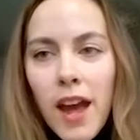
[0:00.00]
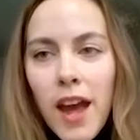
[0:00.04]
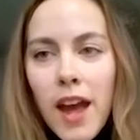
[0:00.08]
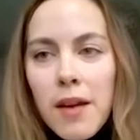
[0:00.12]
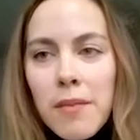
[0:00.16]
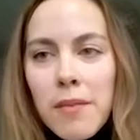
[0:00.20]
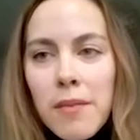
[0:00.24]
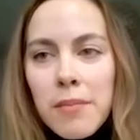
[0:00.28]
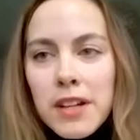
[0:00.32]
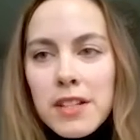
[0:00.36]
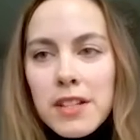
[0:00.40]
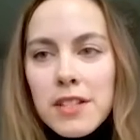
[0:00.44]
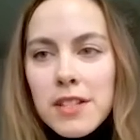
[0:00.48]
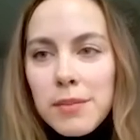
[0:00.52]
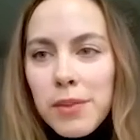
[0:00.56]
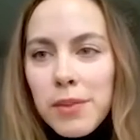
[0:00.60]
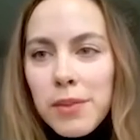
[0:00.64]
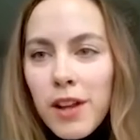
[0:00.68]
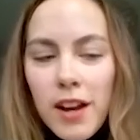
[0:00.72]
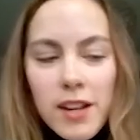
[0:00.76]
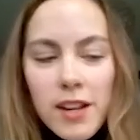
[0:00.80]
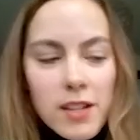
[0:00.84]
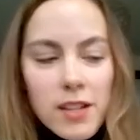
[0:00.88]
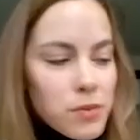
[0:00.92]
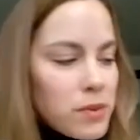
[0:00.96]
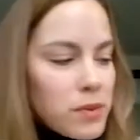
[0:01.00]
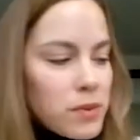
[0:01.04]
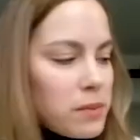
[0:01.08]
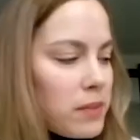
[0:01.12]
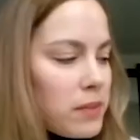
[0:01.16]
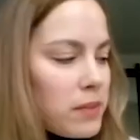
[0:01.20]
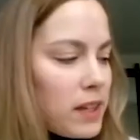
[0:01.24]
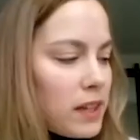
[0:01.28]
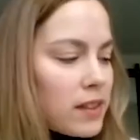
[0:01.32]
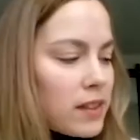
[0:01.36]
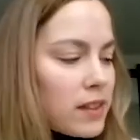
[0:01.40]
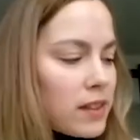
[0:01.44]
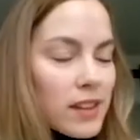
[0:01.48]
And by supplies, we
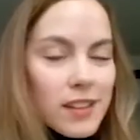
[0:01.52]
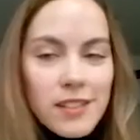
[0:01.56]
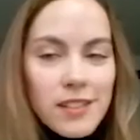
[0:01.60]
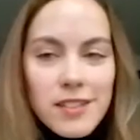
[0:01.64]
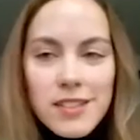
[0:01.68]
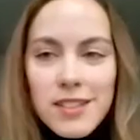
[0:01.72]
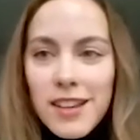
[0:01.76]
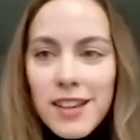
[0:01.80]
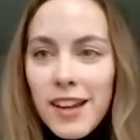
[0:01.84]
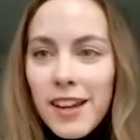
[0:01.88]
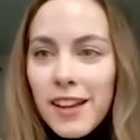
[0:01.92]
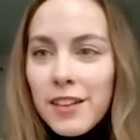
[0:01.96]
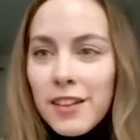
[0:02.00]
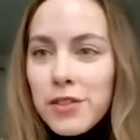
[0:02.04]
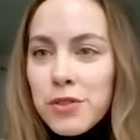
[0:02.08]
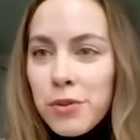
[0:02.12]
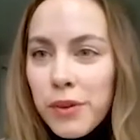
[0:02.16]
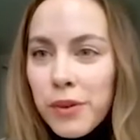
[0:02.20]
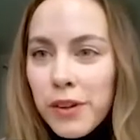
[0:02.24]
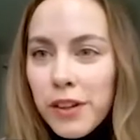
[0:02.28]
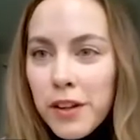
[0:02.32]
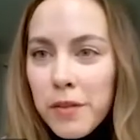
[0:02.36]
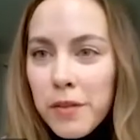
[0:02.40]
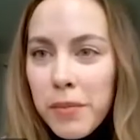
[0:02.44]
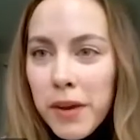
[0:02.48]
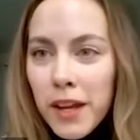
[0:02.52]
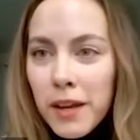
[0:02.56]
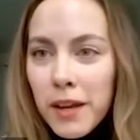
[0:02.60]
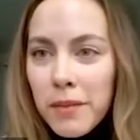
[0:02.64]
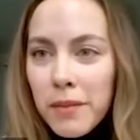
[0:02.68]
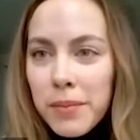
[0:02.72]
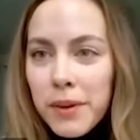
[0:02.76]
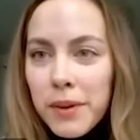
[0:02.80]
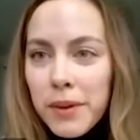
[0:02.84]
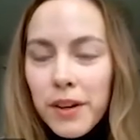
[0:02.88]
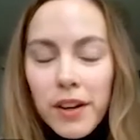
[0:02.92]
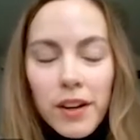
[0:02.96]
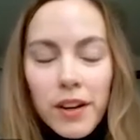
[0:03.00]
mean things like toilet
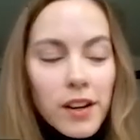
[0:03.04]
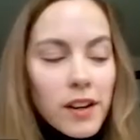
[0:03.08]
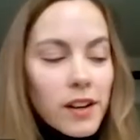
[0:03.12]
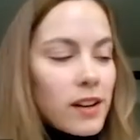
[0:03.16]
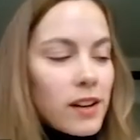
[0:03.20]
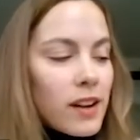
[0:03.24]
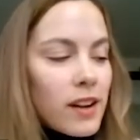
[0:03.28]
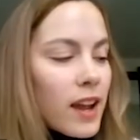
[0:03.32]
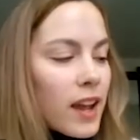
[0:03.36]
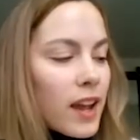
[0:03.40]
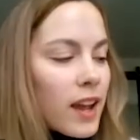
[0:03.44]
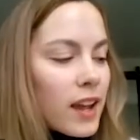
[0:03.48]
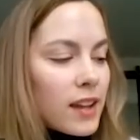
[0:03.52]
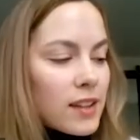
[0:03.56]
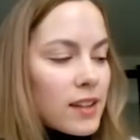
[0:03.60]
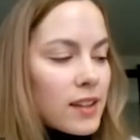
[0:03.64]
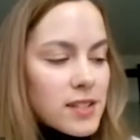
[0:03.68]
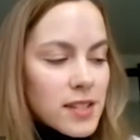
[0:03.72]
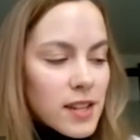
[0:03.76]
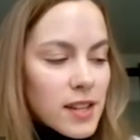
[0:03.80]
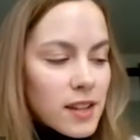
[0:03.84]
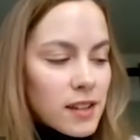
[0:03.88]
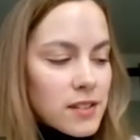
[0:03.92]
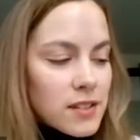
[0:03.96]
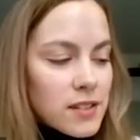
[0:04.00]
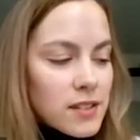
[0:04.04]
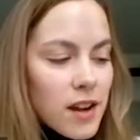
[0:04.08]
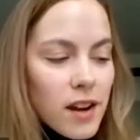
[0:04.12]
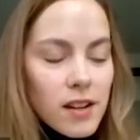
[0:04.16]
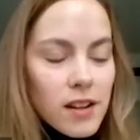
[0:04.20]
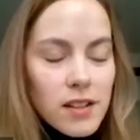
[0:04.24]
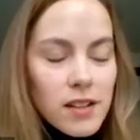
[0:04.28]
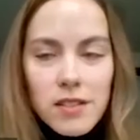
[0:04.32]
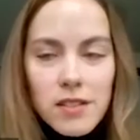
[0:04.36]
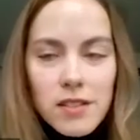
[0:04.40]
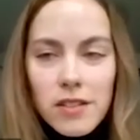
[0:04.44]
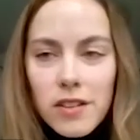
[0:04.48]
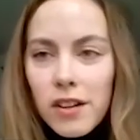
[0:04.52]
paper, hand
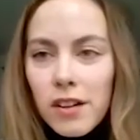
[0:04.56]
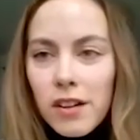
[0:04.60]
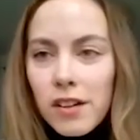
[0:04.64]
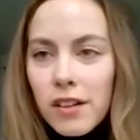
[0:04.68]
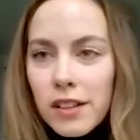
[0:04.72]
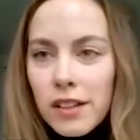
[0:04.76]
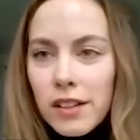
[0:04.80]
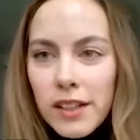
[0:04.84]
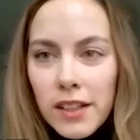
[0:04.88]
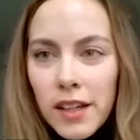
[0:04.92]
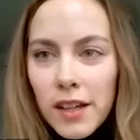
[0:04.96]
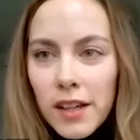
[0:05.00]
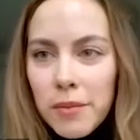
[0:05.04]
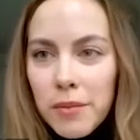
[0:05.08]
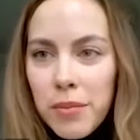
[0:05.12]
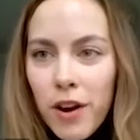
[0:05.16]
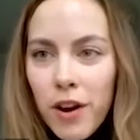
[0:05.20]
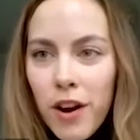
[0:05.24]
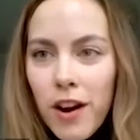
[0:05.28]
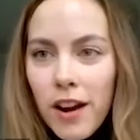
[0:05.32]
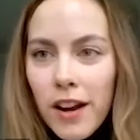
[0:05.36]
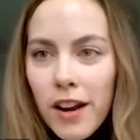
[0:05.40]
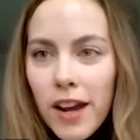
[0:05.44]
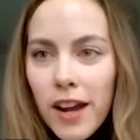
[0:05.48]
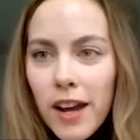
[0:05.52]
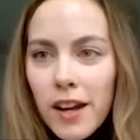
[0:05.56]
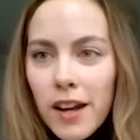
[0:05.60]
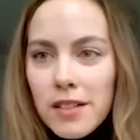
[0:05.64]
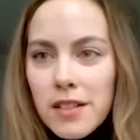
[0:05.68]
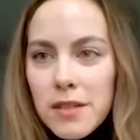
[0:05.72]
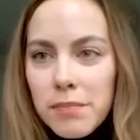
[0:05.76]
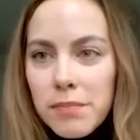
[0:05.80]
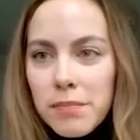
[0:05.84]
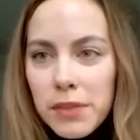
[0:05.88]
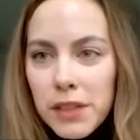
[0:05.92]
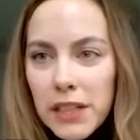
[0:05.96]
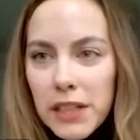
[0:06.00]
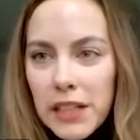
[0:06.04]
sanitizer, cleaning
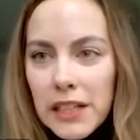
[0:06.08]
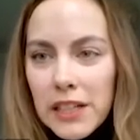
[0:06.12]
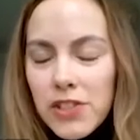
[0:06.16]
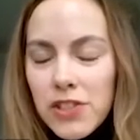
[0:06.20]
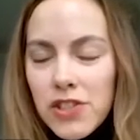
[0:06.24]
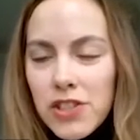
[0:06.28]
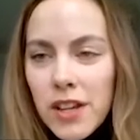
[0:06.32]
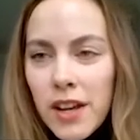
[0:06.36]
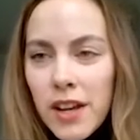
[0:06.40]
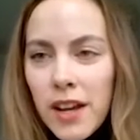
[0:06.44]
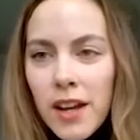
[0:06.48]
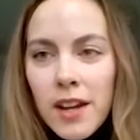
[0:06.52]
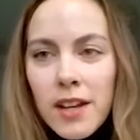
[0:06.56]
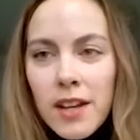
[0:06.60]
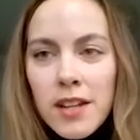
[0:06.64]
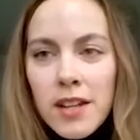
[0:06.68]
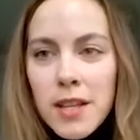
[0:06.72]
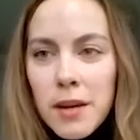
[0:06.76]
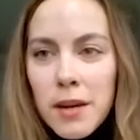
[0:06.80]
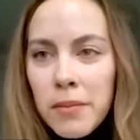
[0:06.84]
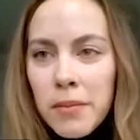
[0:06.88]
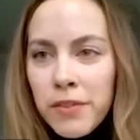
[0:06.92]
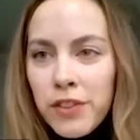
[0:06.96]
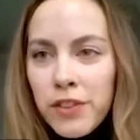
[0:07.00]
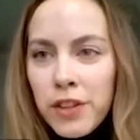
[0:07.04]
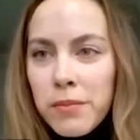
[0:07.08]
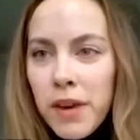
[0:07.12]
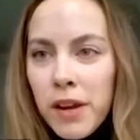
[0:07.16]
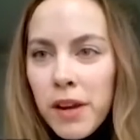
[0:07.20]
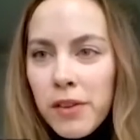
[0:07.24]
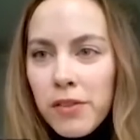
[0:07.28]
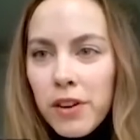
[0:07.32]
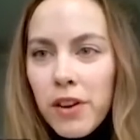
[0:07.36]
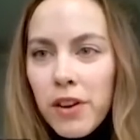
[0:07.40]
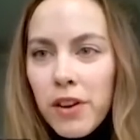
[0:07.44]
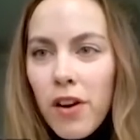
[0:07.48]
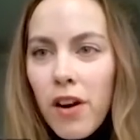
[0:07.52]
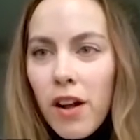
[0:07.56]
products, bleach. Some of you
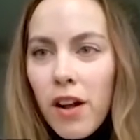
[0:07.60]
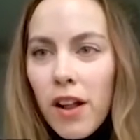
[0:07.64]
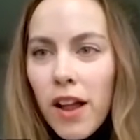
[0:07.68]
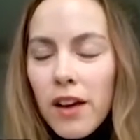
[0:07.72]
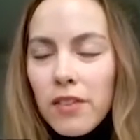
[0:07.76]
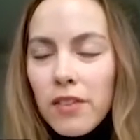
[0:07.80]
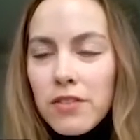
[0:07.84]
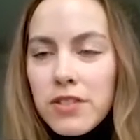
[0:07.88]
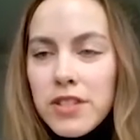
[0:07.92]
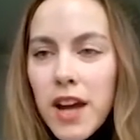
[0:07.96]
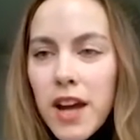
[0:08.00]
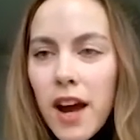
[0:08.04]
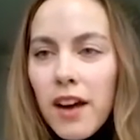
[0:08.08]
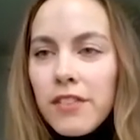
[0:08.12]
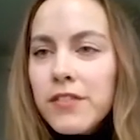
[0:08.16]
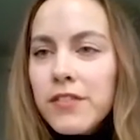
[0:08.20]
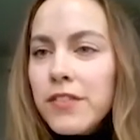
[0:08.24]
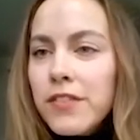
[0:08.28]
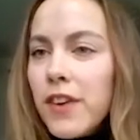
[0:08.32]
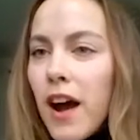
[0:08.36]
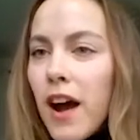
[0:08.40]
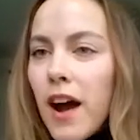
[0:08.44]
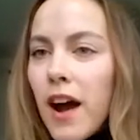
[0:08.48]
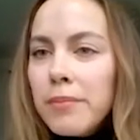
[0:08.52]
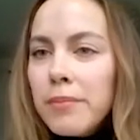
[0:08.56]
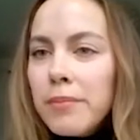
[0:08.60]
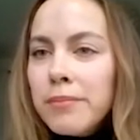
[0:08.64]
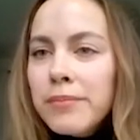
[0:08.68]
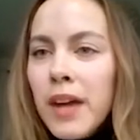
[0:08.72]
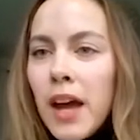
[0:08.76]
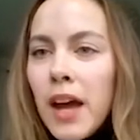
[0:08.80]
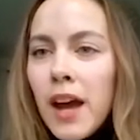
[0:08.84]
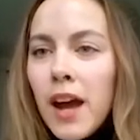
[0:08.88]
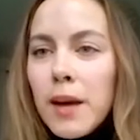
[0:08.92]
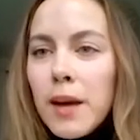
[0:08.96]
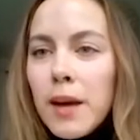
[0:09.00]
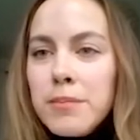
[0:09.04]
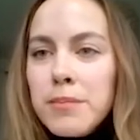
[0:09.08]
might recall how tough
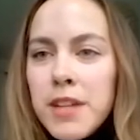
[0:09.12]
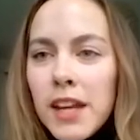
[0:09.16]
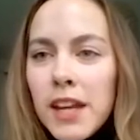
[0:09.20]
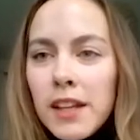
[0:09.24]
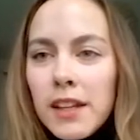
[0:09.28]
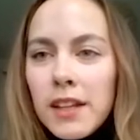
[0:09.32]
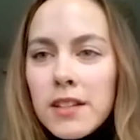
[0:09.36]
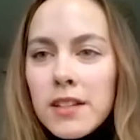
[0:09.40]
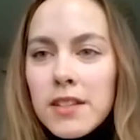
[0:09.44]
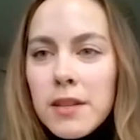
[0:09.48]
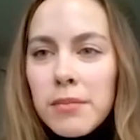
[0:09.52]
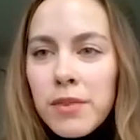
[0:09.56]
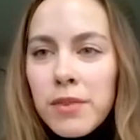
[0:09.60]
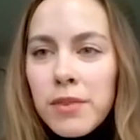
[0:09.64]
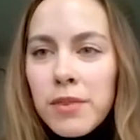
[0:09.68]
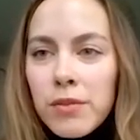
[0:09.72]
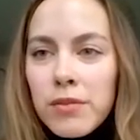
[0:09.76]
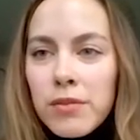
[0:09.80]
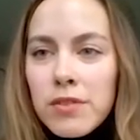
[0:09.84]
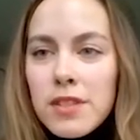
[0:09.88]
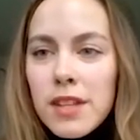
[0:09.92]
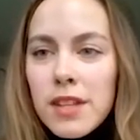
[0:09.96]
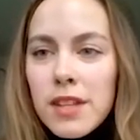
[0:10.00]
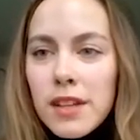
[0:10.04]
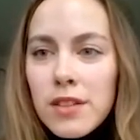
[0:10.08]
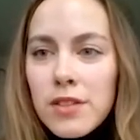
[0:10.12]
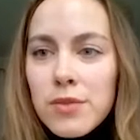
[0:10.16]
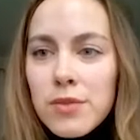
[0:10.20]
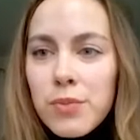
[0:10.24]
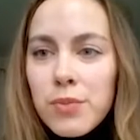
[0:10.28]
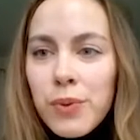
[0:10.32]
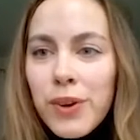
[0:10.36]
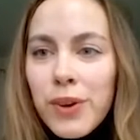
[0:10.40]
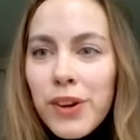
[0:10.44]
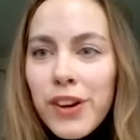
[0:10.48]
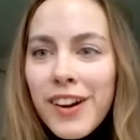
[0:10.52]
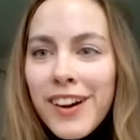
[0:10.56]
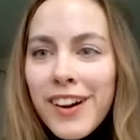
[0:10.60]
obtaining some of those things
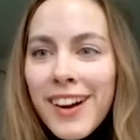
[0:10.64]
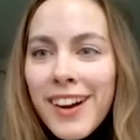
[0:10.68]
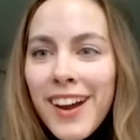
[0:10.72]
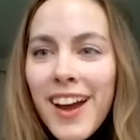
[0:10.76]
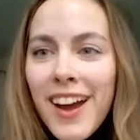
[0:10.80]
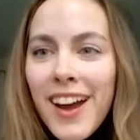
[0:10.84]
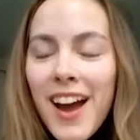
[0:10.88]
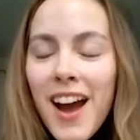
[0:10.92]
were